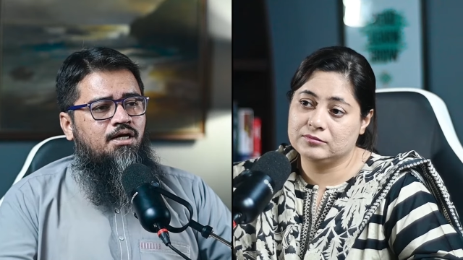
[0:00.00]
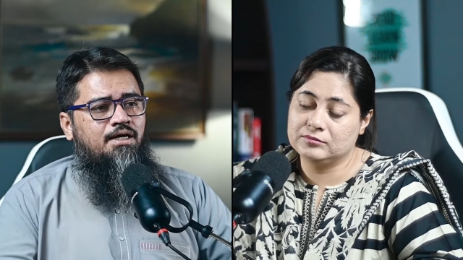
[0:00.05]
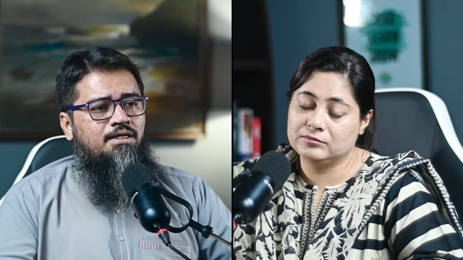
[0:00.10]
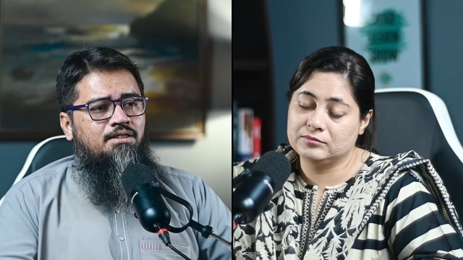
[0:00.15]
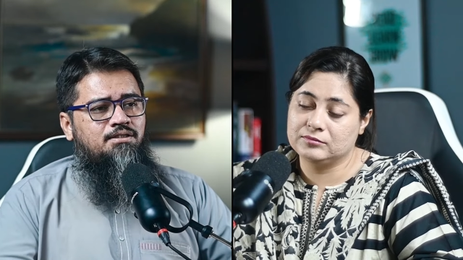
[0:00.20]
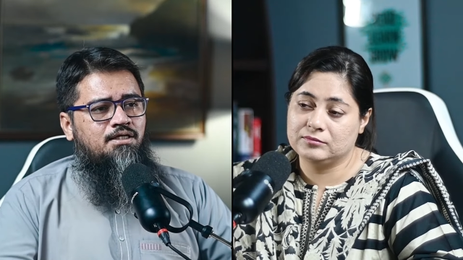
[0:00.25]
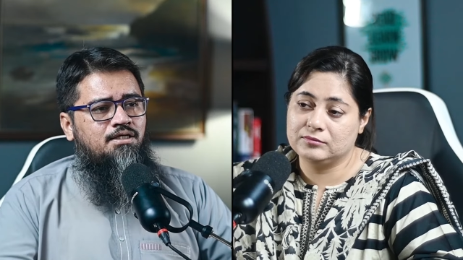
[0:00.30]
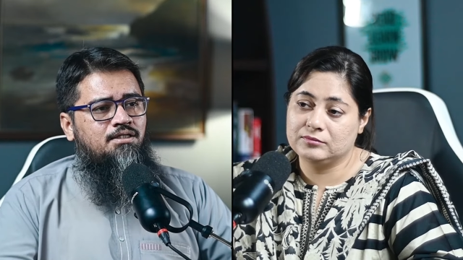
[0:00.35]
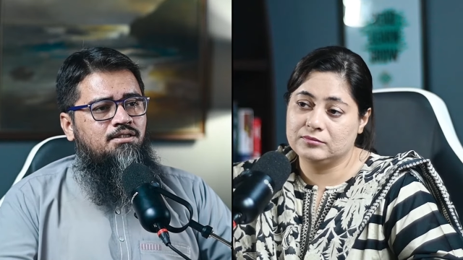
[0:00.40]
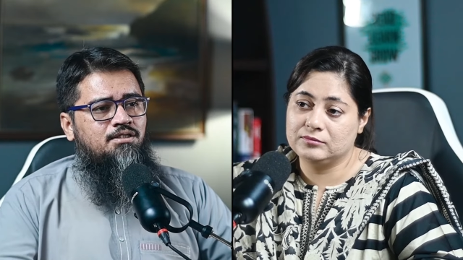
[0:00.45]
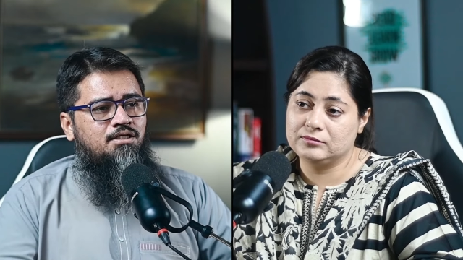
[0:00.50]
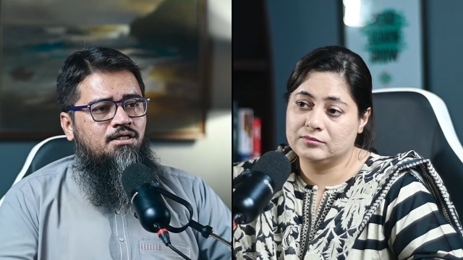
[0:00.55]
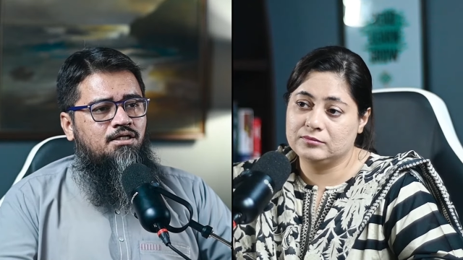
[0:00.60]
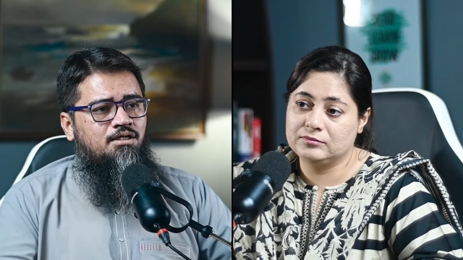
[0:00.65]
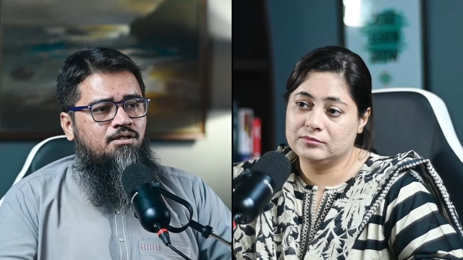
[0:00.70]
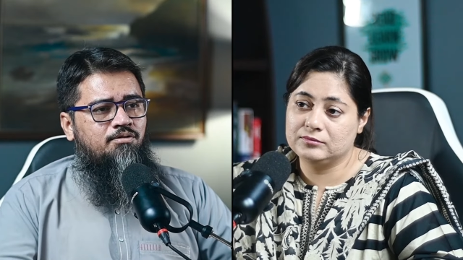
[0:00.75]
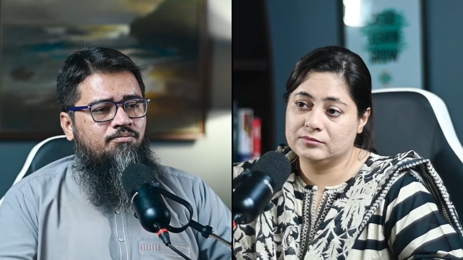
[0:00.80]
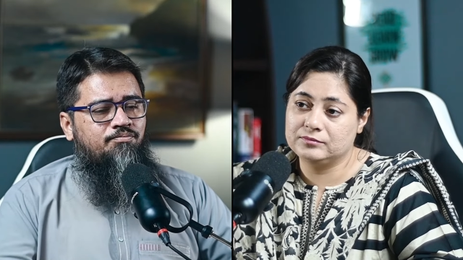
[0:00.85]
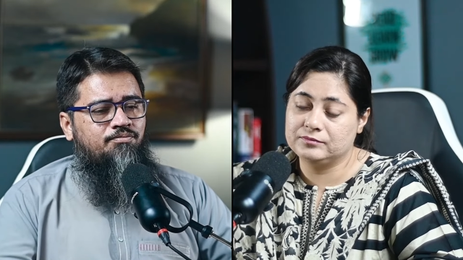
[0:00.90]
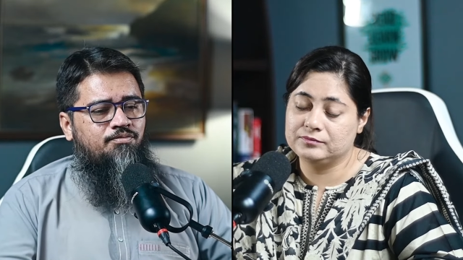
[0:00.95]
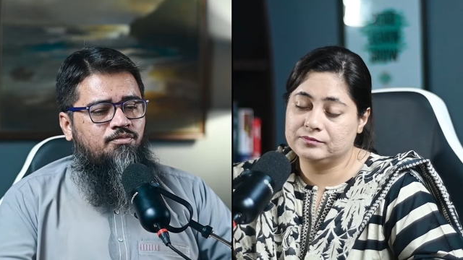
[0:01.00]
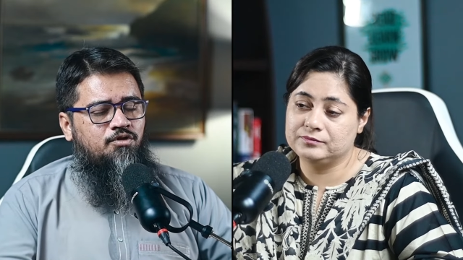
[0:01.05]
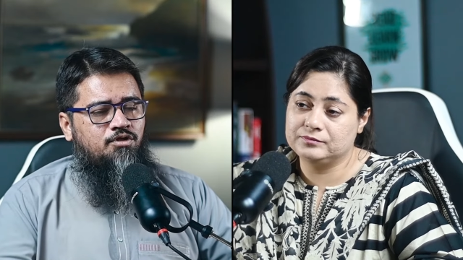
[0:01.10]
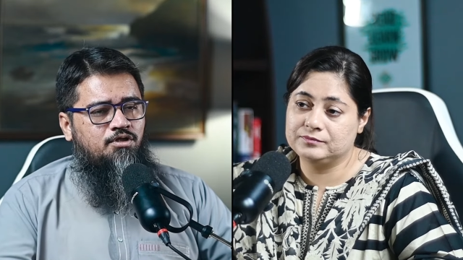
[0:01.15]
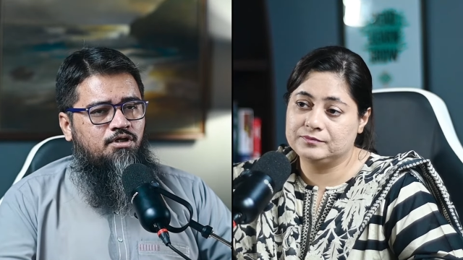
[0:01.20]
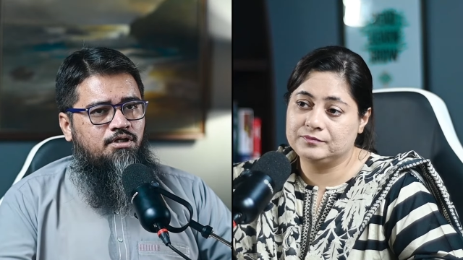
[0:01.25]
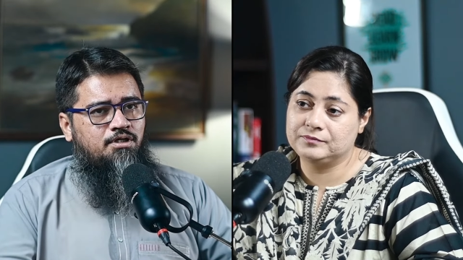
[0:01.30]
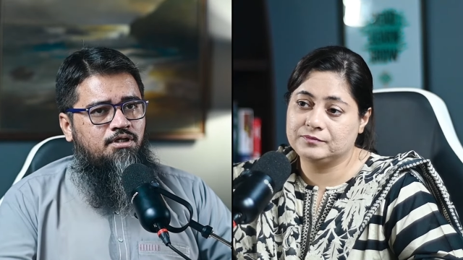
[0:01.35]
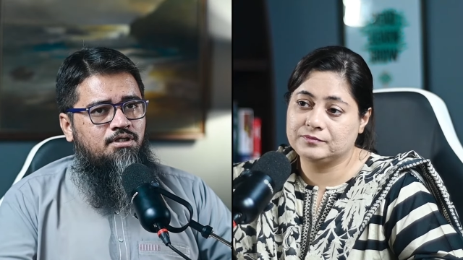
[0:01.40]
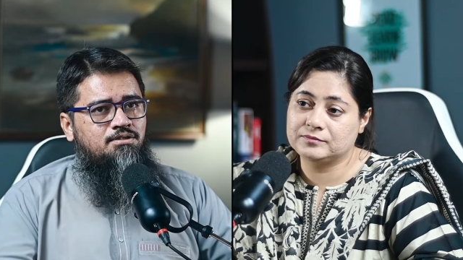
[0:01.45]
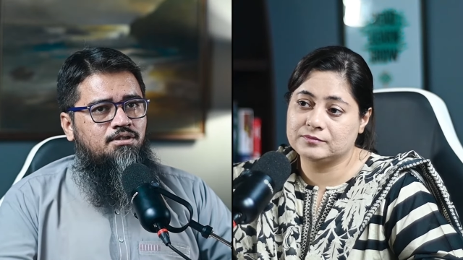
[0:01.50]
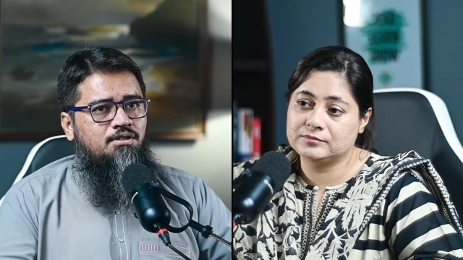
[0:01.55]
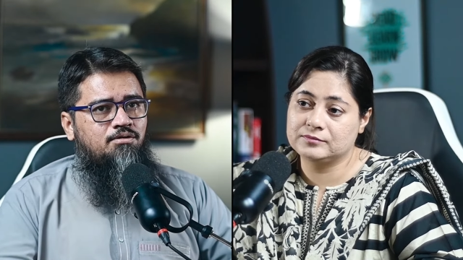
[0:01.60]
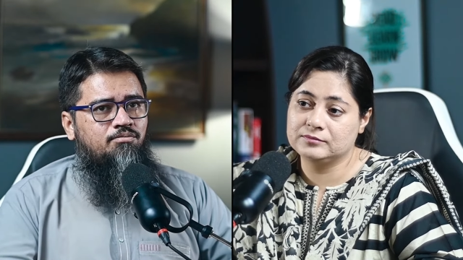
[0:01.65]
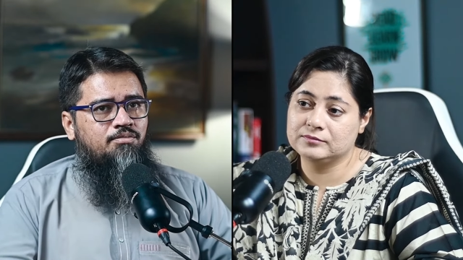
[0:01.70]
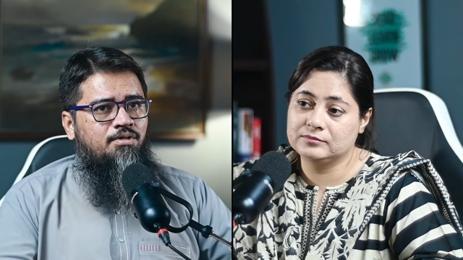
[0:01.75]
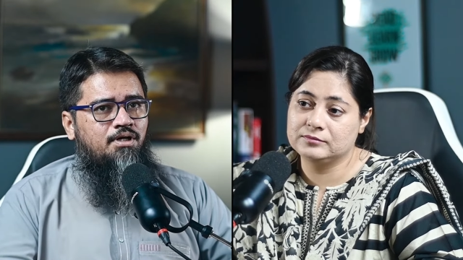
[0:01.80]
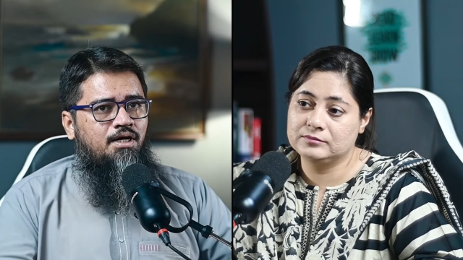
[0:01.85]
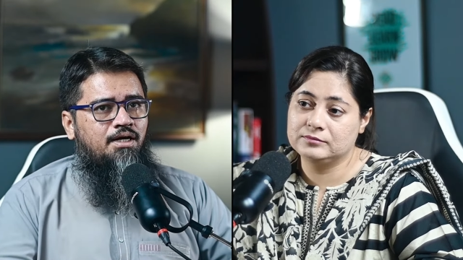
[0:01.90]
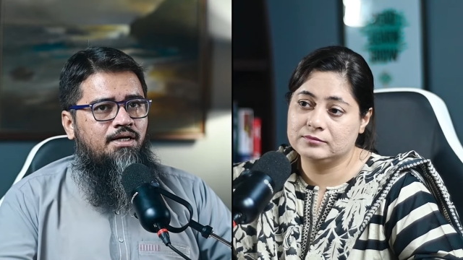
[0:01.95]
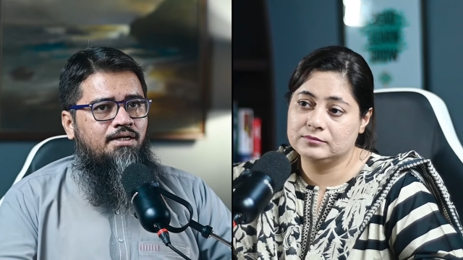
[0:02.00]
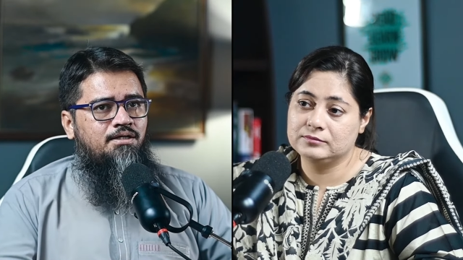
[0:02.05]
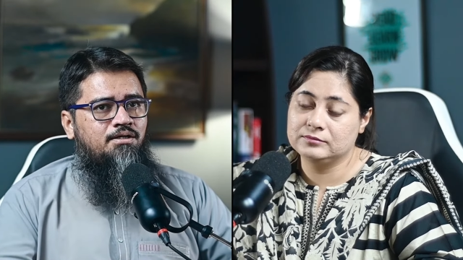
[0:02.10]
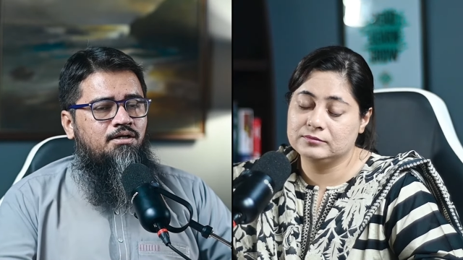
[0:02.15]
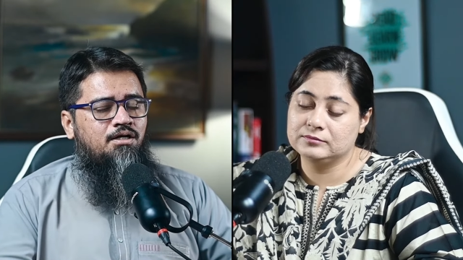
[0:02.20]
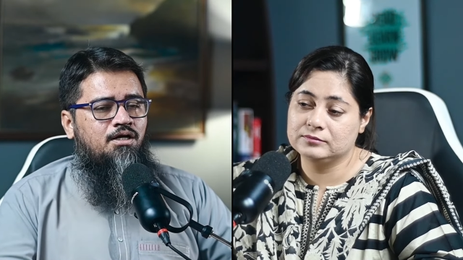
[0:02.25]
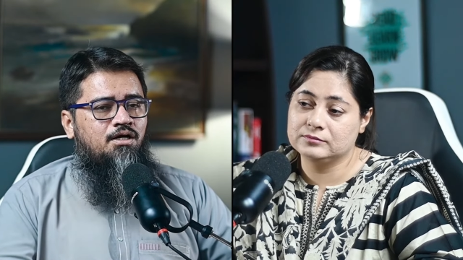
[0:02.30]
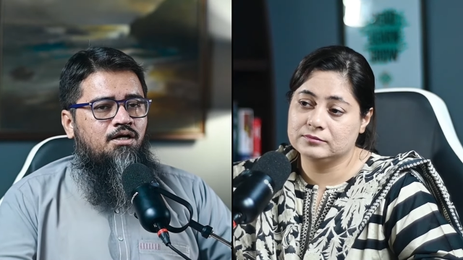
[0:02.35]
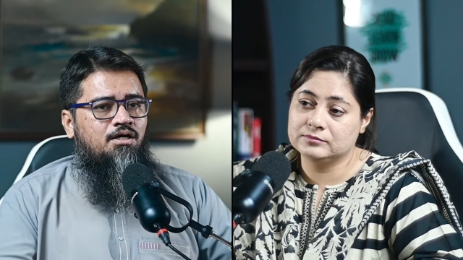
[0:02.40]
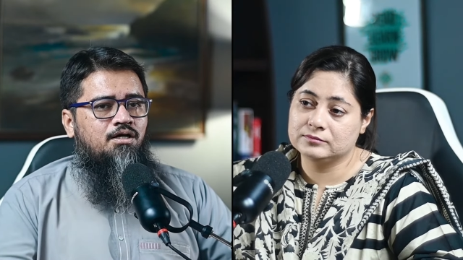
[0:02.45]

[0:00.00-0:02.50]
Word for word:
Speaker 1: I think the reason behind